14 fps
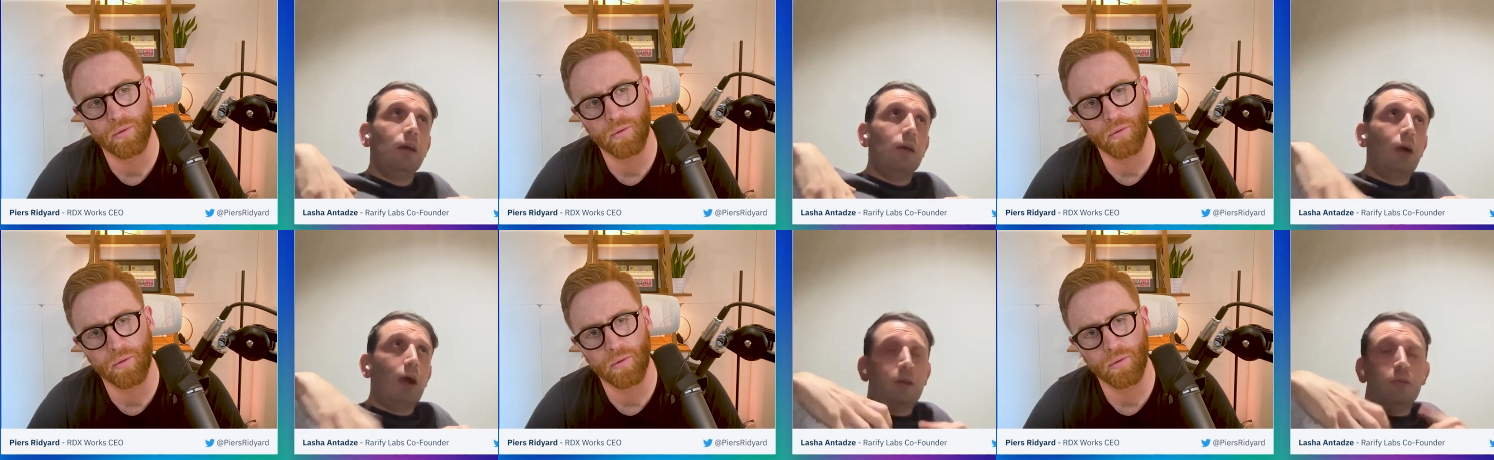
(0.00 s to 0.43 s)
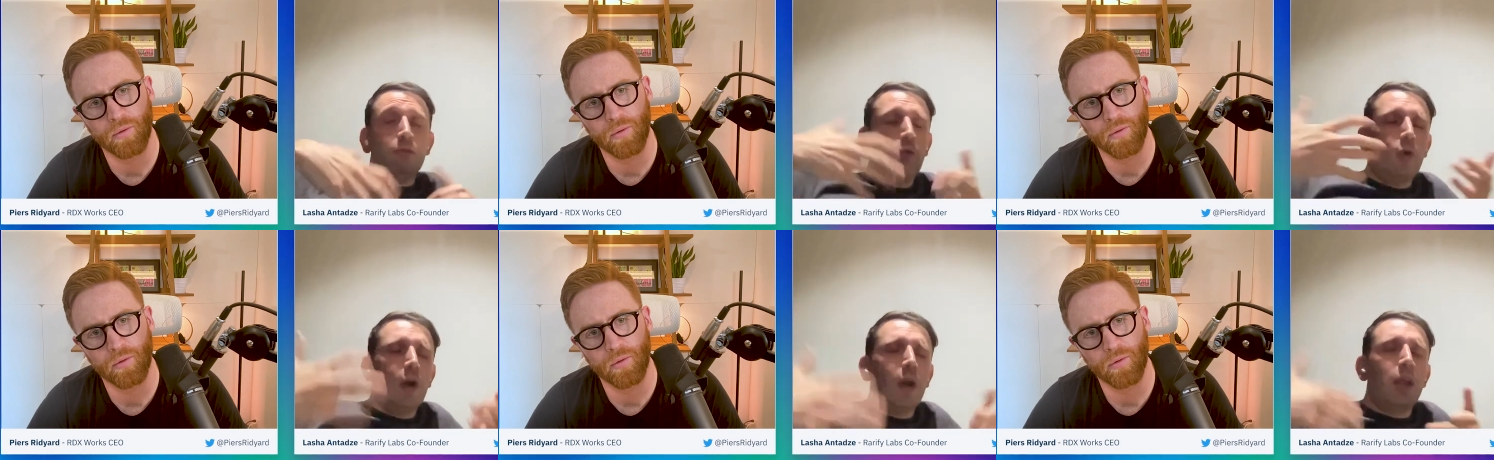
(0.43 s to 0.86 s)
Speaker 1: but
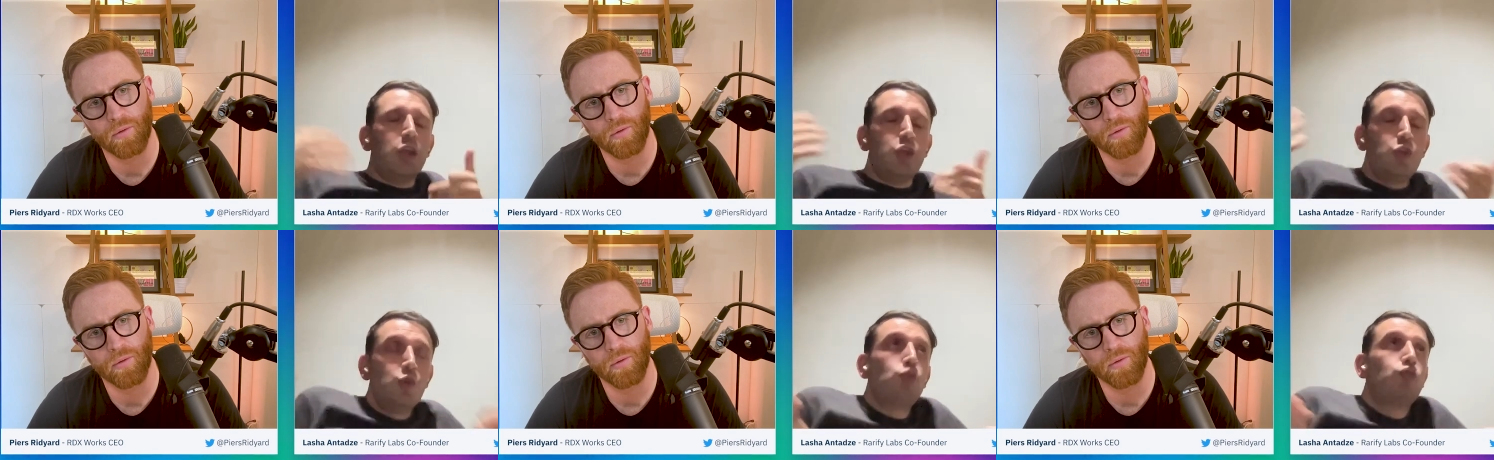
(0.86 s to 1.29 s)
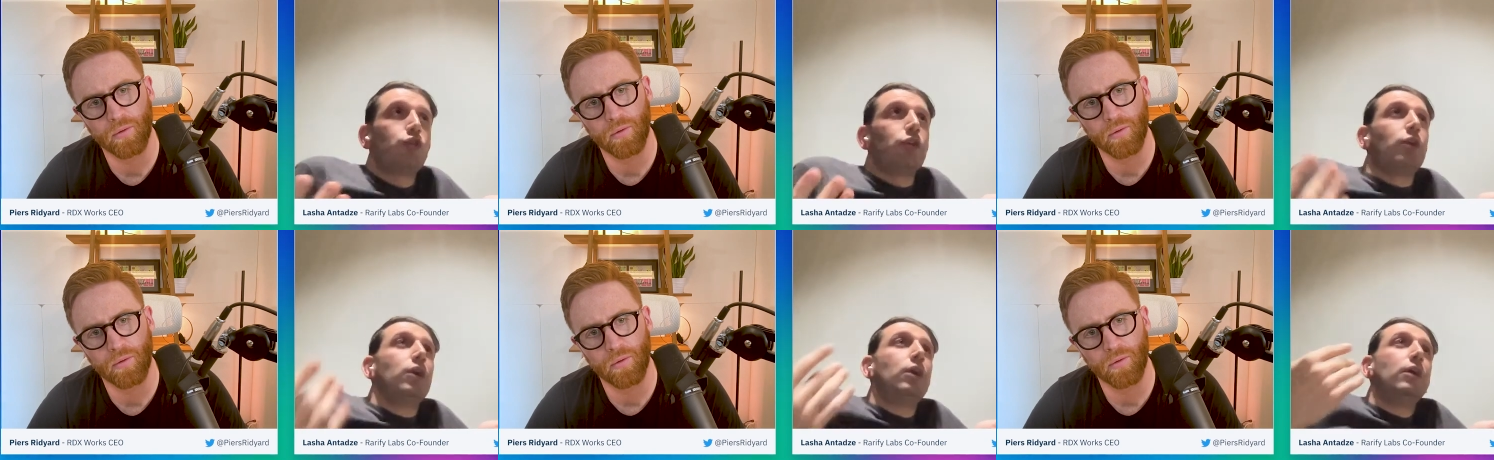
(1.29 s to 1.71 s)
for a
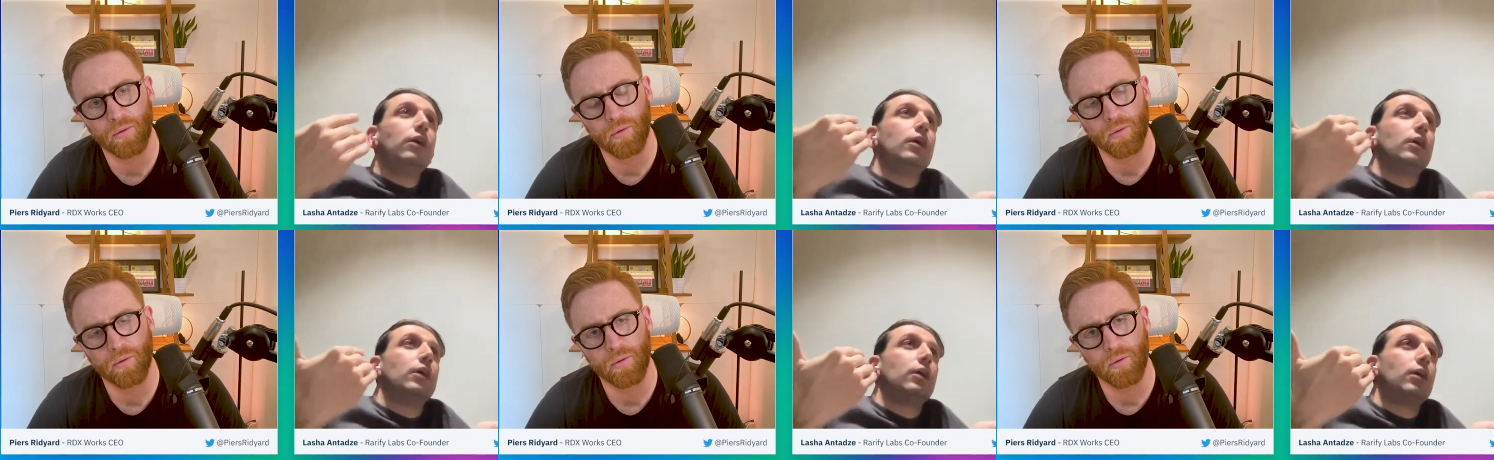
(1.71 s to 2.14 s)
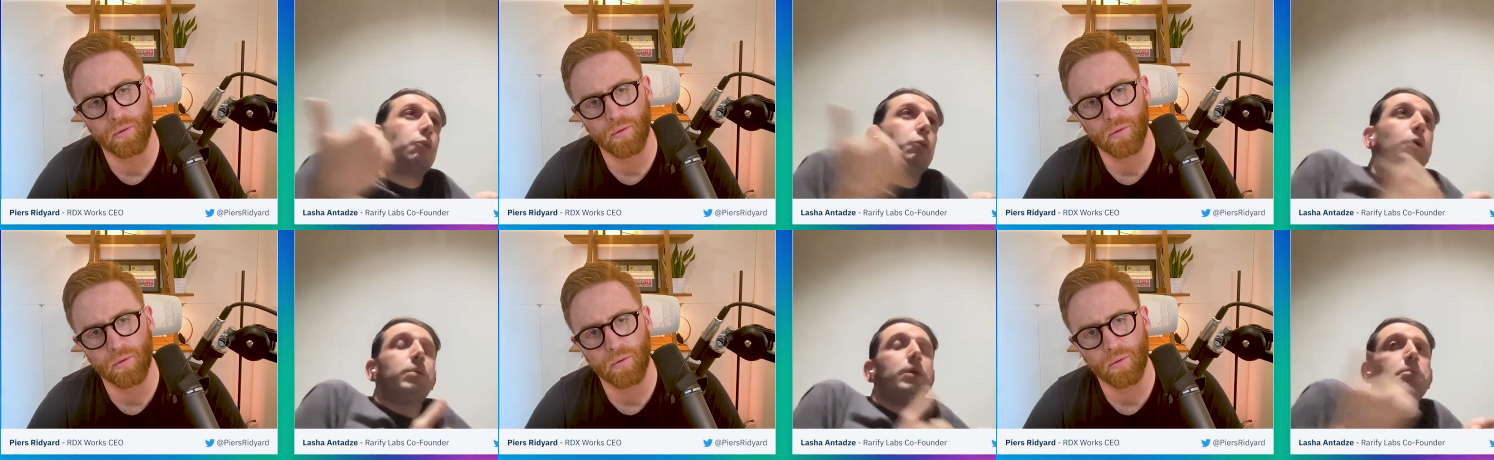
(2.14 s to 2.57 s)
user, it
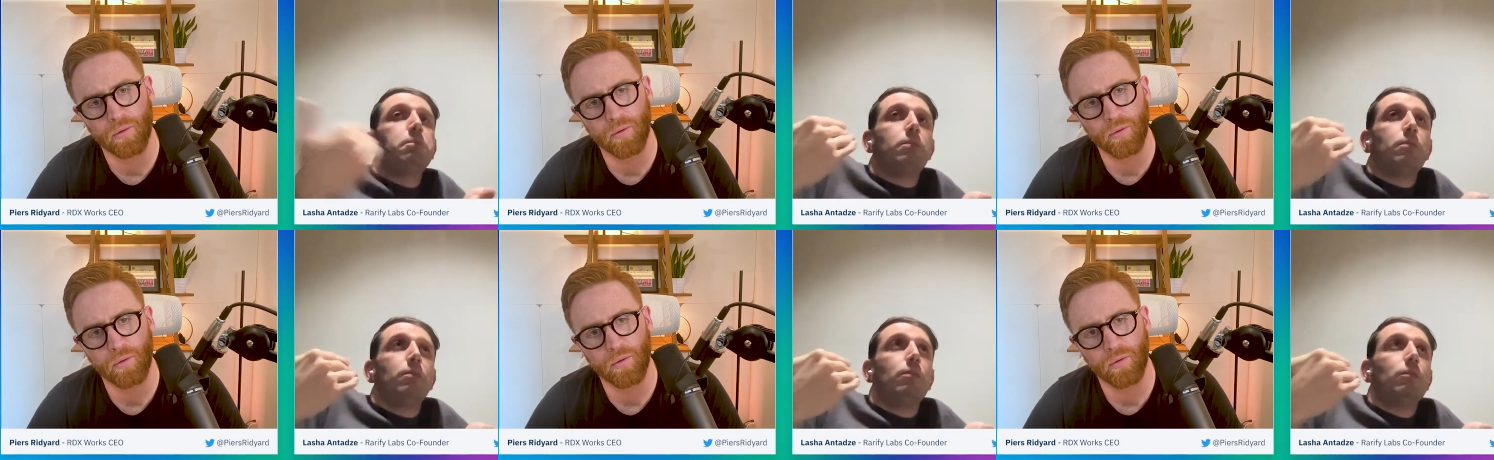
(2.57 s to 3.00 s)
will be